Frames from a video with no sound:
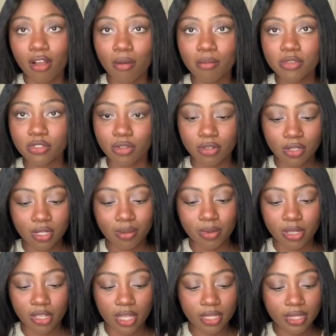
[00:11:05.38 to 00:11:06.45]
Almost all of them
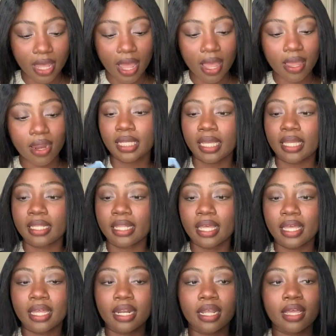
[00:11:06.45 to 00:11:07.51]
are like that. And
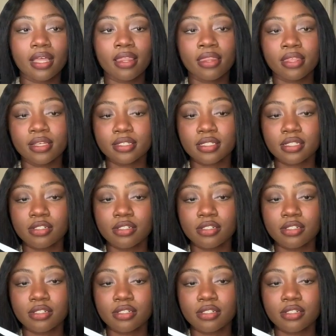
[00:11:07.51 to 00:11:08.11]
then this